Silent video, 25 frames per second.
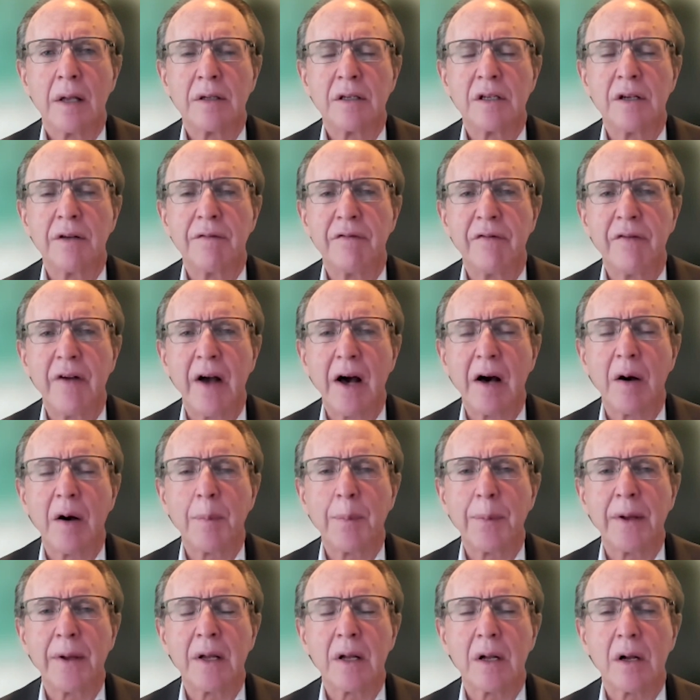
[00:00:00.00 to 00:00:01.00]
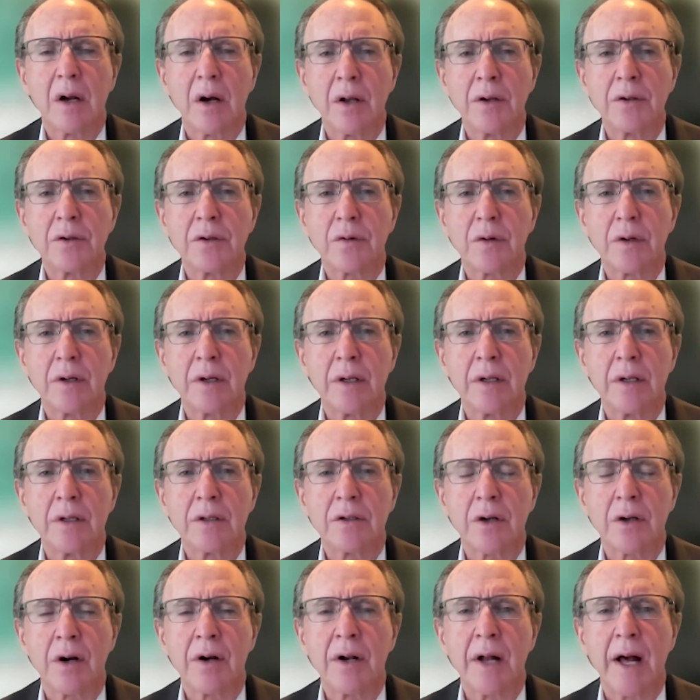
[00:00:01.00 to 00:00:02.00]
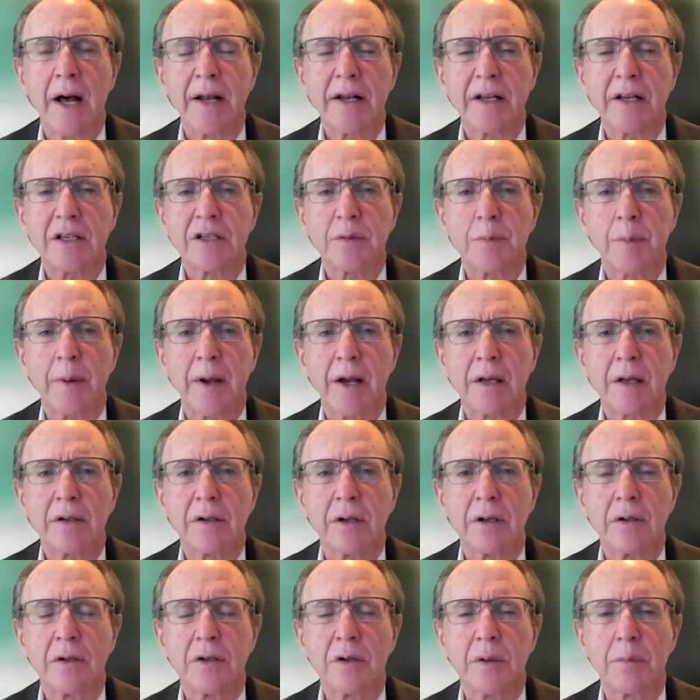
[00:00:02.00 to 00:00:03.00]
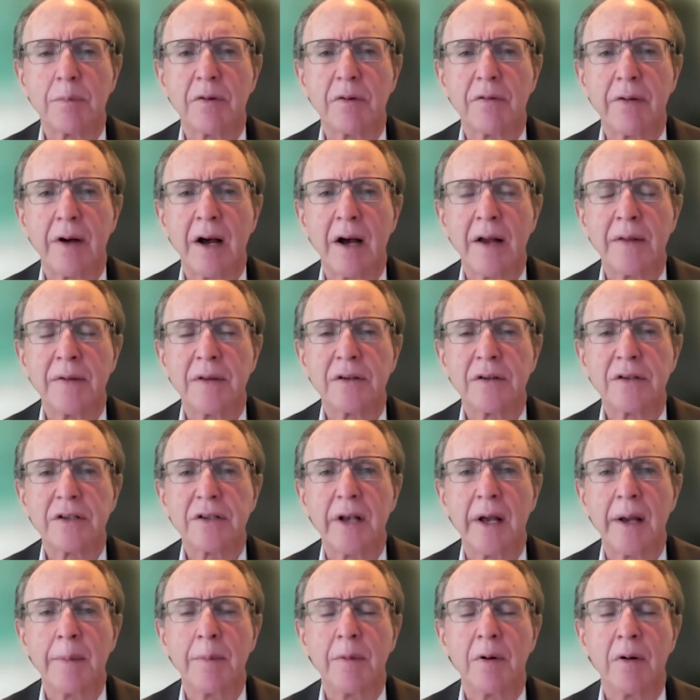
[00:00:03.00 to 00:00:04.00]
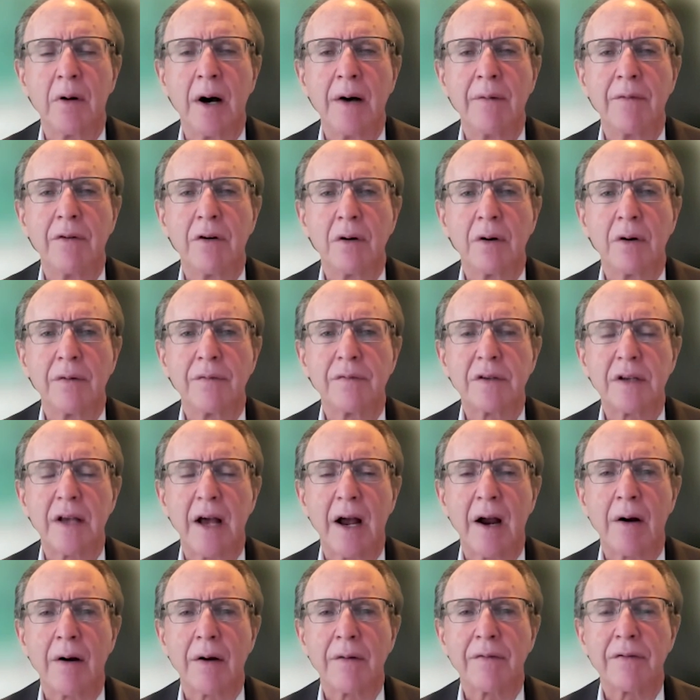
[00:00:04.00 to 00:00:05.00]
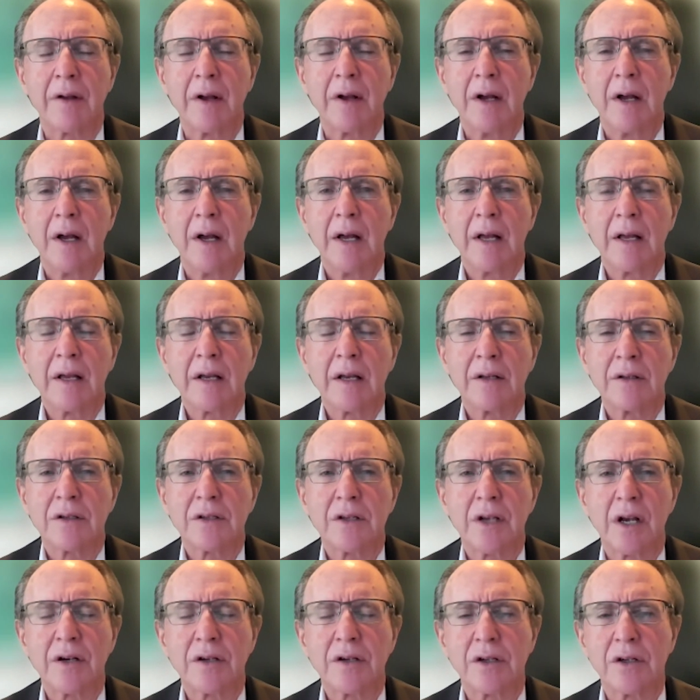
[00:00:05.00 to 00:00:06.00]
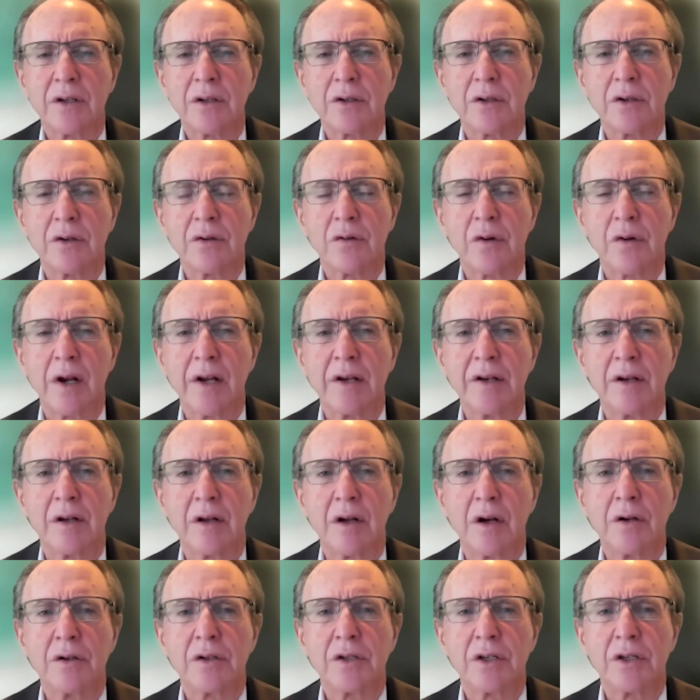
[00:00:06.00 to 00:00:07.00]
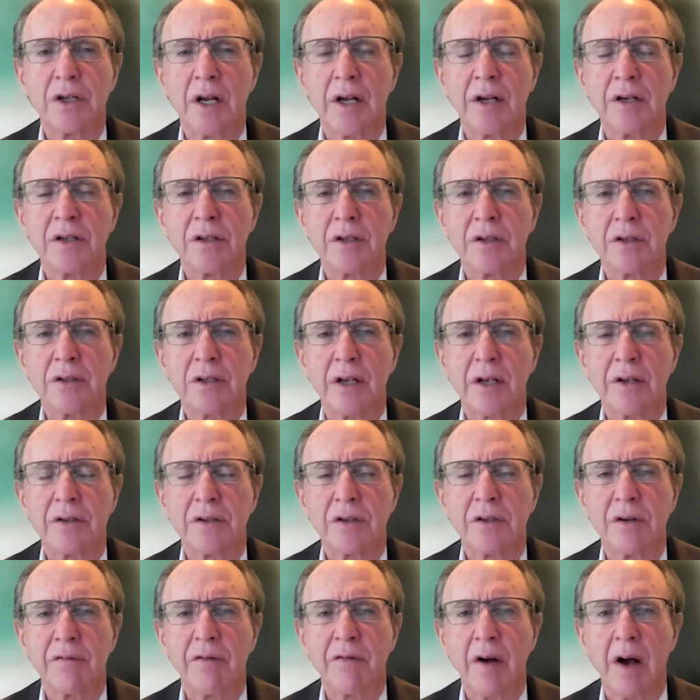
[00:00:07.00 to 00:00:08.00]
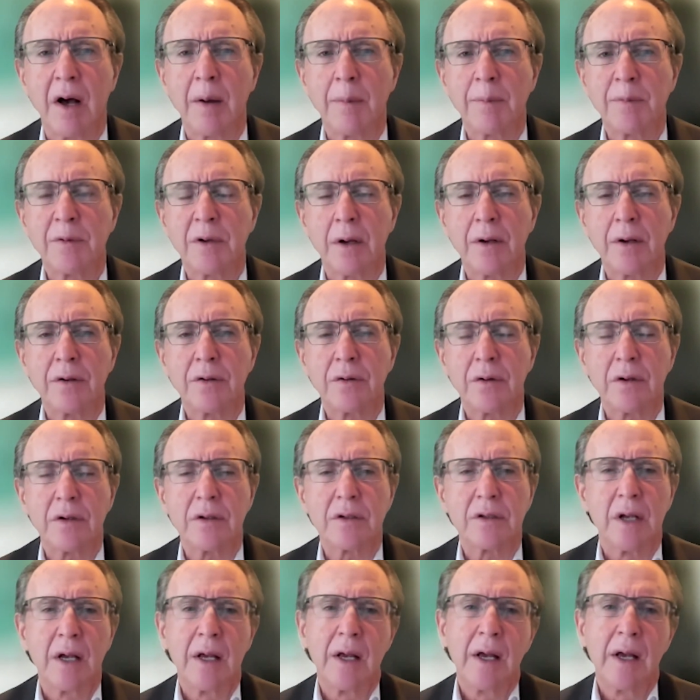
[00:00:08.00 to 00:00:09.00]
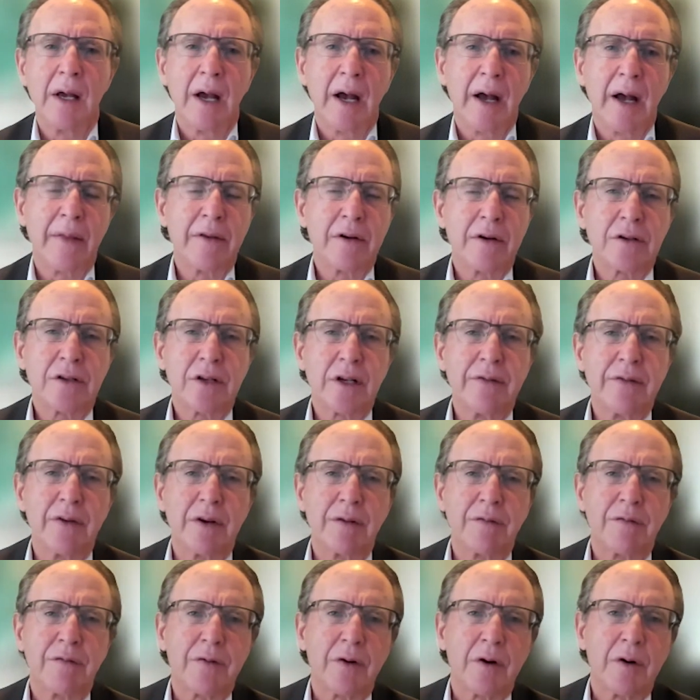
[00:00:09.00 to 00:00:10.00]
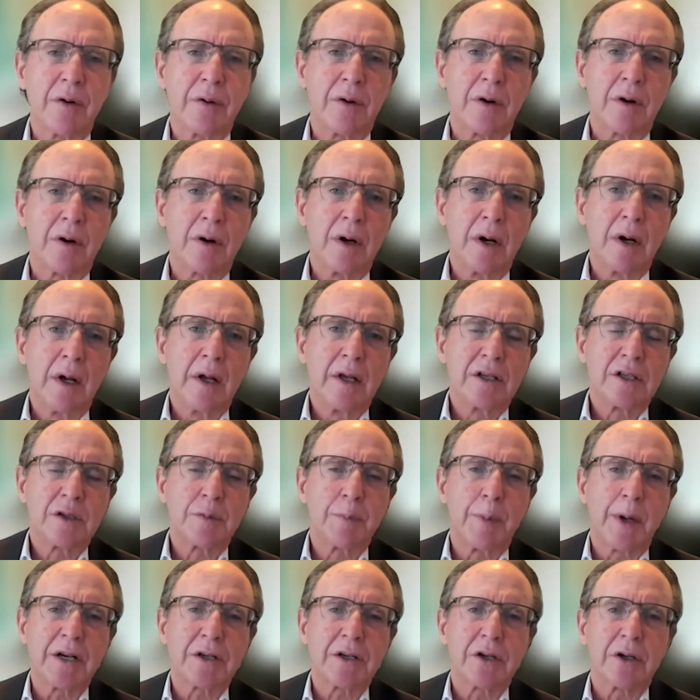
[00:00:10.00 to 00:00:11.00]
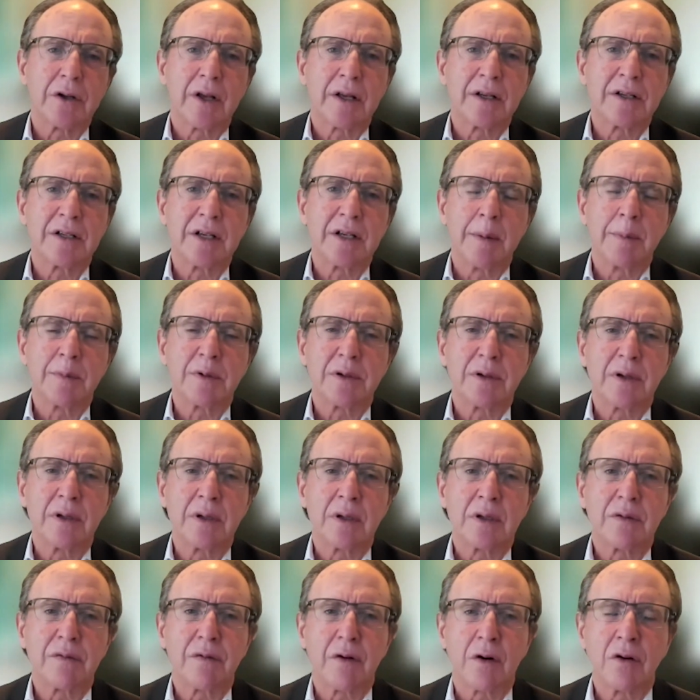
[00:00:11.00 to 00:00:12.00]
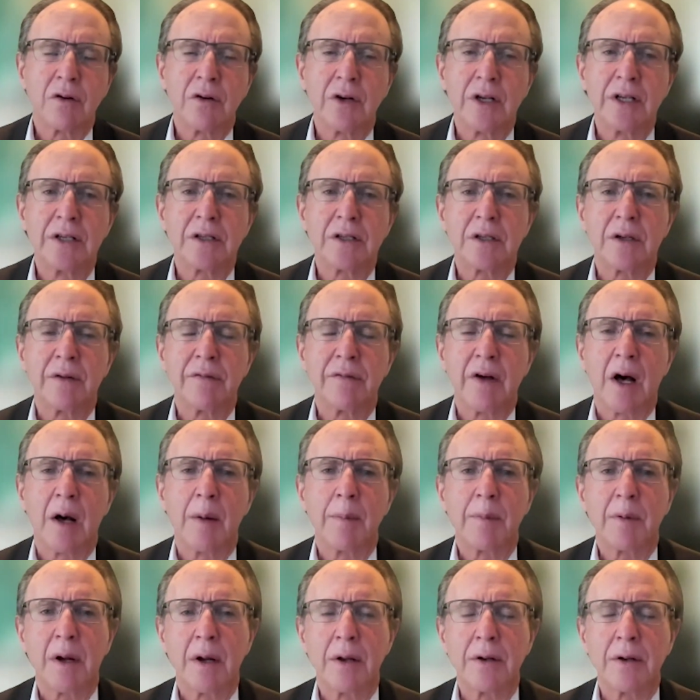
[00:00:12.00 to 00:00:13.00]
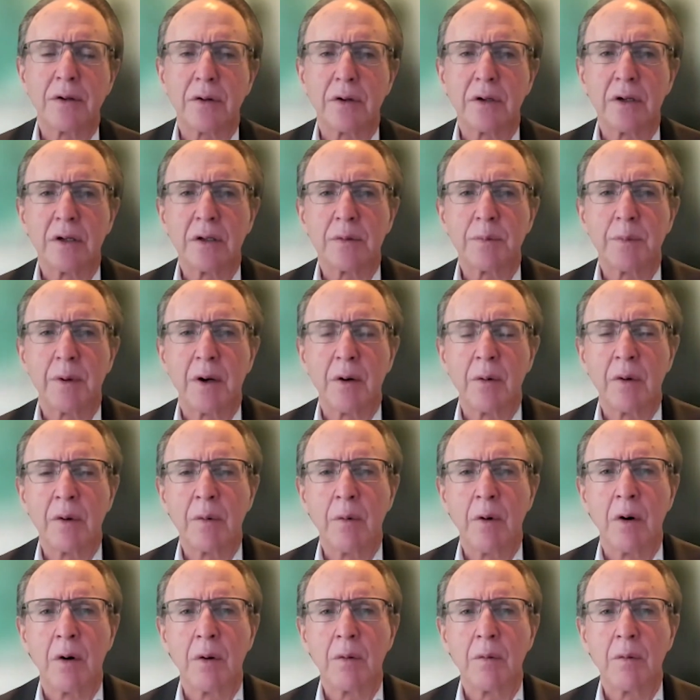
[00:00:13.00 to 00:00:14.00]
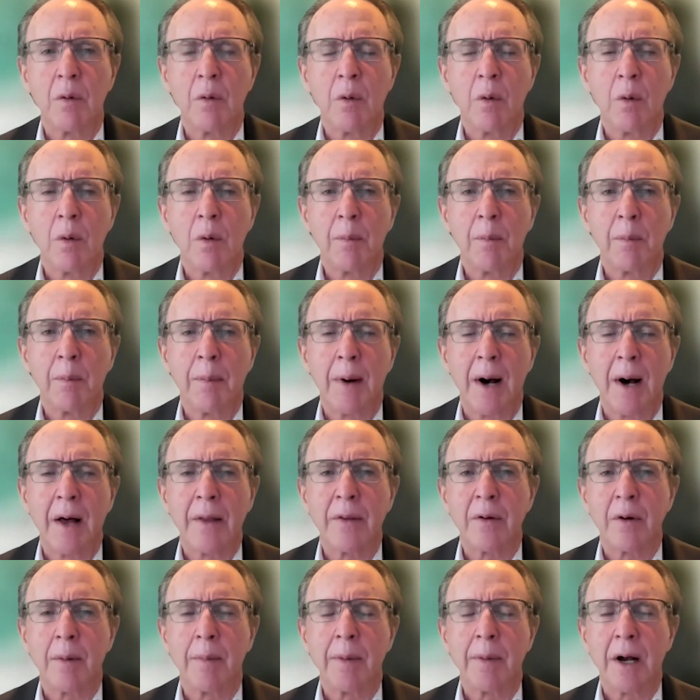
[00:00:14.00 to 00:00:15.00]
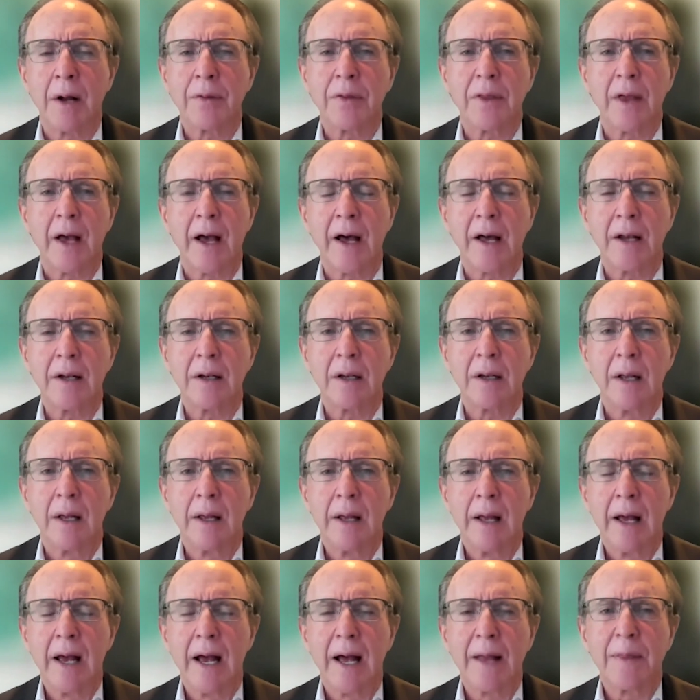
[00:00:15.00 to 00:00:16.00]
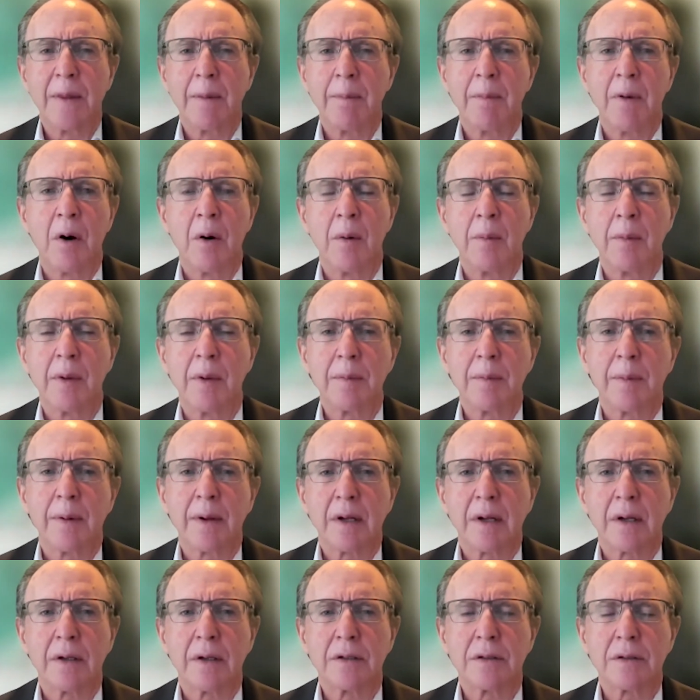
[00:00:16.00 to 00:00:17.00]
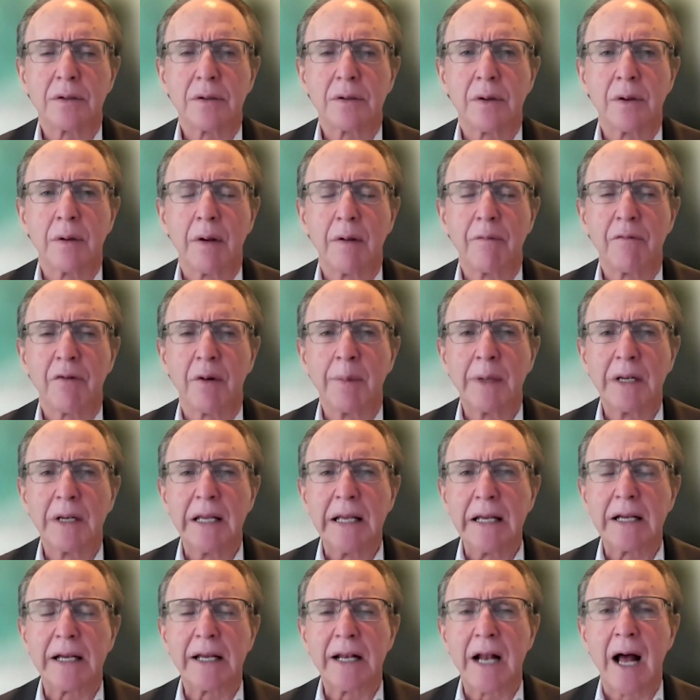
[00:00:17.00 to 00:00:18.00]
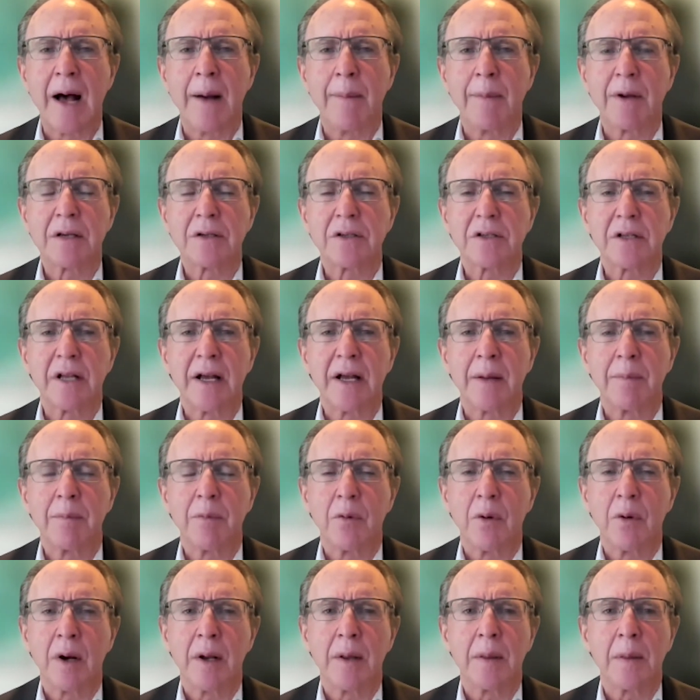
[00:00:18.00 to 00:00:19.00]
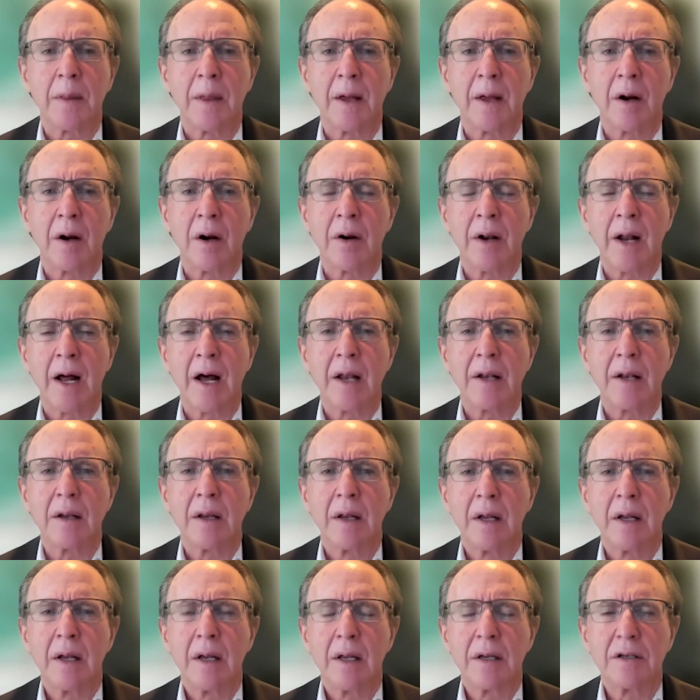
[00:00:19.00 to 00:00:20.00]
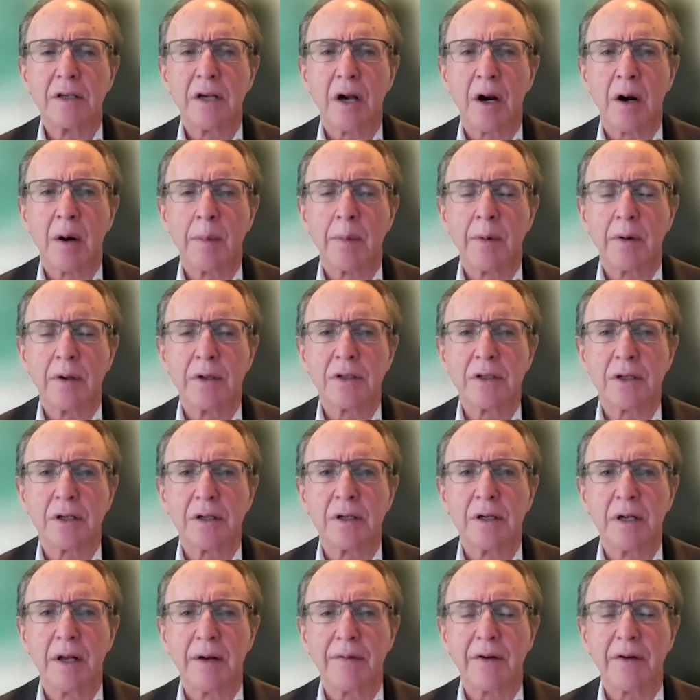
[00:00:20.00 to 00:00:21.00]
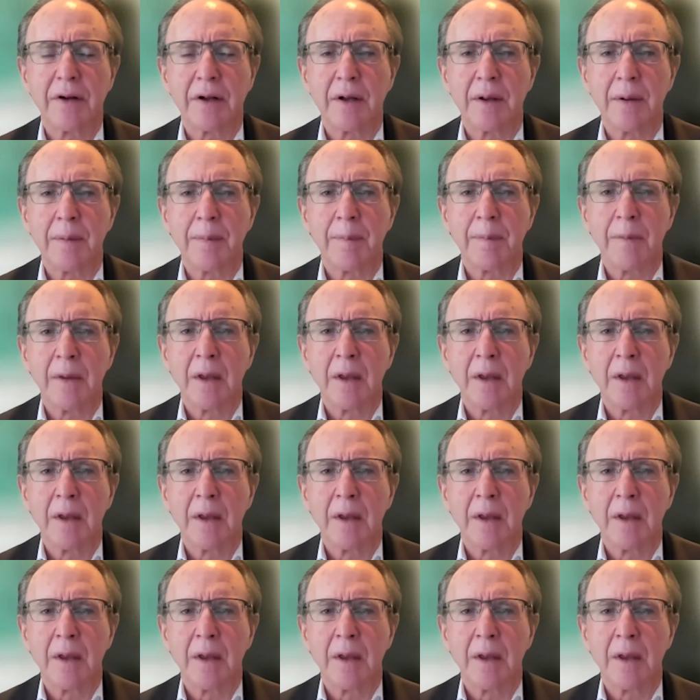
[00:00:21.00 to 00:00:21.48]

developing countries are not expected to provide the same level of tariff concessions and trade negotiations as developed countries. And there's even further special exemptions for least developed countries, but we won't bother about that at the moment because from an economic standpoint, they are not terribly significant.